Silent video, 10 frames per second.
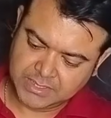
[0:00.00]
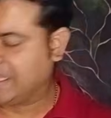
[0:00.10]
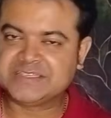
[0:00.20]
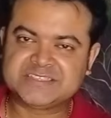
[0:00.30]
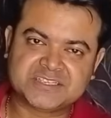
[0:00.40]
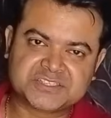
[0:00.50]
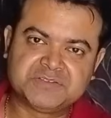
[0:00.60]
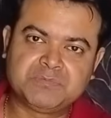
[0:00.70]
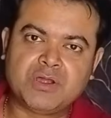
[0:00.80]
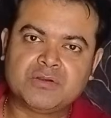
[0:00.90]
And the
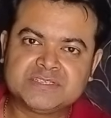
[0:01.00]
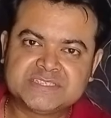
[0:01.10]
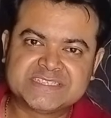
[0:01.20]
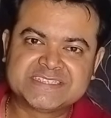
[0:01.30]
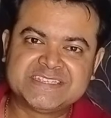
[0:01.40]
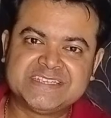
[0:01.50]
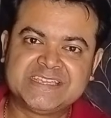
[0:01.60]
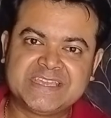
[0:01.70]
suction power is 16